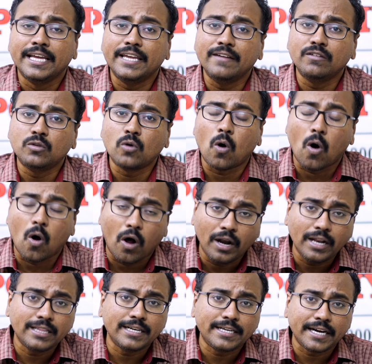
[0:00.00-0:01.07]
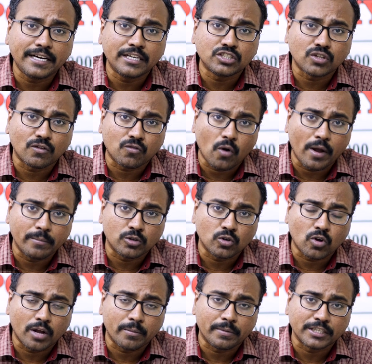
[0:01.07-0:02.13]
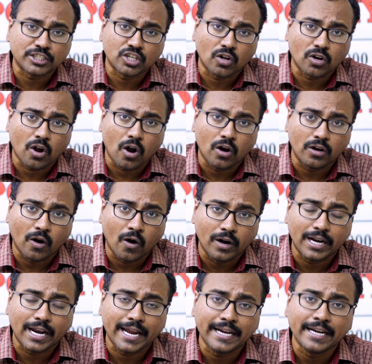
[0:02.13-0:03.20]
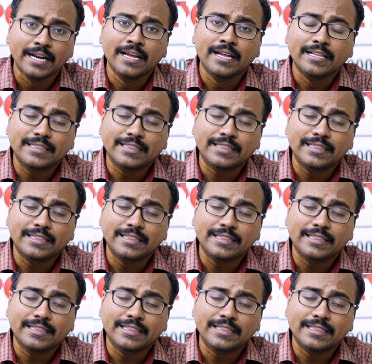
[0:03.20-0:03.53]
even though all the tenders of Coimbatore Corporation are on online